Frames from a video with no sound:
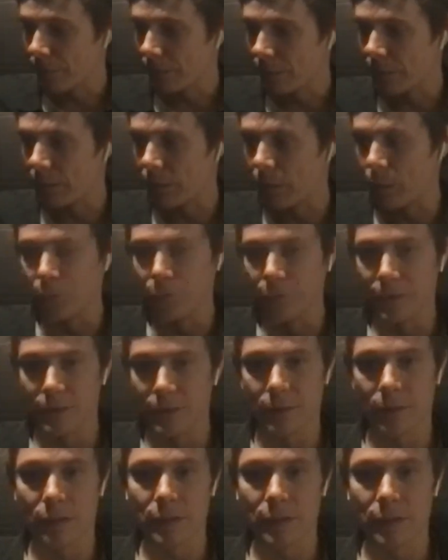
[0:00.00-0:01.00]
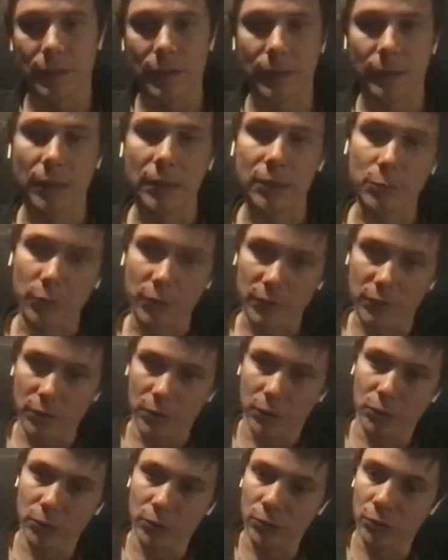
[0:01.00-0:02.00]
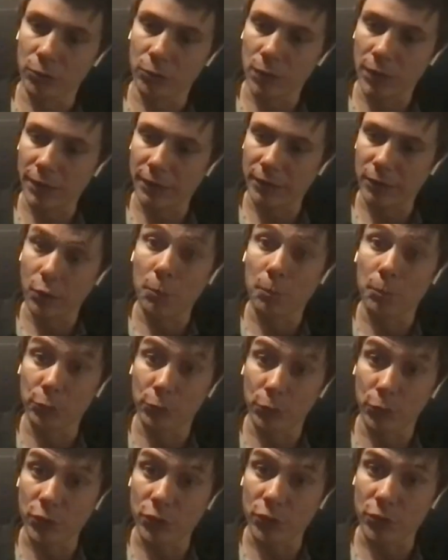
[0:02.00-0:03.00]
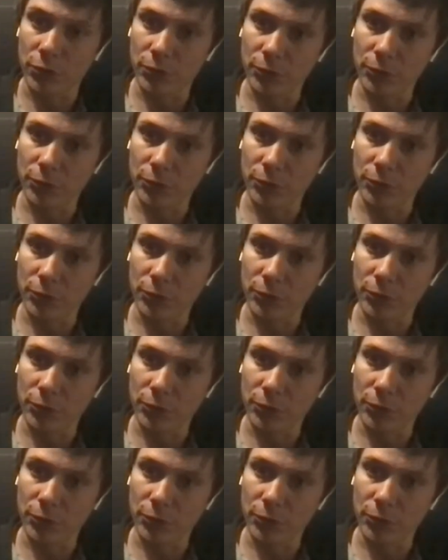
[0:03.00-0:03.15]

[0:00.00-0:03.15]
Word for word: convinced us that that was the the right approach.